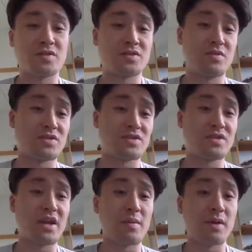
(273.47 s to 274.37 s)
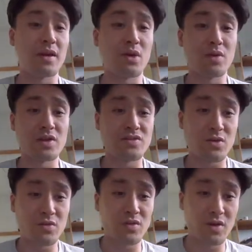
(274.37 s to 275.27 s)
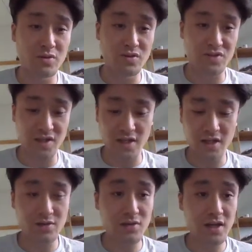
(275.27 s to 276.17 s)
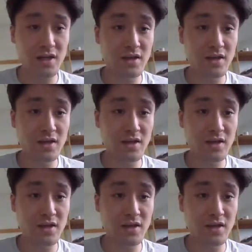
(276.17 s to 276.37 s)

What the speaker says: it was dynamically loaded. So if you go to CNN today,